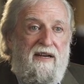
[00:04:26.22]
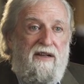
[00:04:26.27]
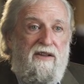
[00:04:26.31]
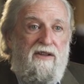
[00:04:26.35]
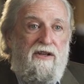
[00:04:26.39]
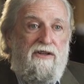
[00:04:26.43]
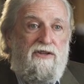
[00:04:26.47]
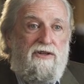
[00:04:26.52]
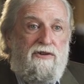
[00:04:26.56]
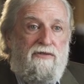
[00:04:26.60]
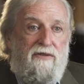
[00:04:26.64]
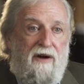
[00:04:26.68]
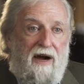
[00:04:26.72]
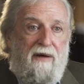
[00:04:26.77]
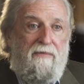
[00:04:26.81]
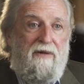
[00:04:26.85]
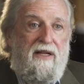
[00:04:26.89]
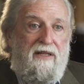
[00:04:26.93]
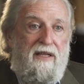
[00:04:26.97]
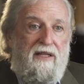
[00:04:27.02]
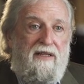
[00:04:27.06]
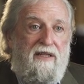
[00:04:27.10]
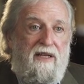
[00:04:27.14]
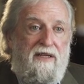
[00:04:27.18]
the trauma
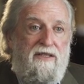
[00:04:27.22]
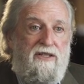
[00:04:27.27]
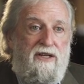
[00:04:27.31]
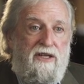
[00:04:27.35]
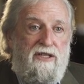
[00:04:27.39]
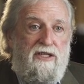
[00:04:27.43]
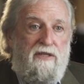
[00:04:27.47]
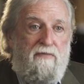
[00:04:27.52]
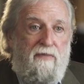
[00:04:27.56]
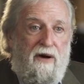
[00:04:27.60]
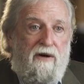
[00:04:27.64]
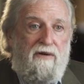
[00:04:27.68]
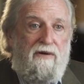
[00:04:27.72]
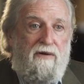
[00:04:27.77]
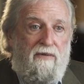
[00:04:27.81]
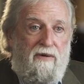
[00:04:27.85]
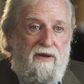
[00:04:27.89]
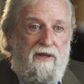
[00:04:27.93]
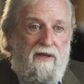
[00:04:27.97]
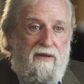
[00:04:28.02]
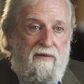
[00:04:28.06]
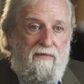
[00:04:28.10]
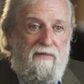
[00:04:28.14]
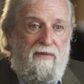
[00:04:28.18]
that they just spoke
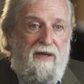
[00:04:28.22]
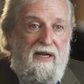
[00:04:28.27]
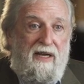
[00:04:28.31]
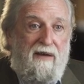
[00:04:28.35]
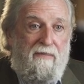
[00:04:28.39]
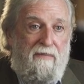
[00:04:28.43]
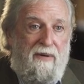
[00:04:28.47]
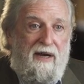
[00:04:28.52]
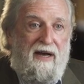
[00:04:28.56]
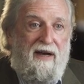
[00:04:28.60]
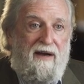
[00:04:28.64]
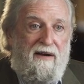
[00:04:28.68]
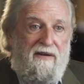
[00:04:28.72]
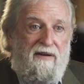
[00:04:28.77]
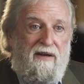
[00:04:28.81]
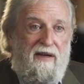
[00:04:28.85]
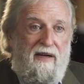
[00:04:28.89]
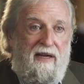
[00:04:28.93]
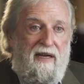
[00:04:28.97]
with me about.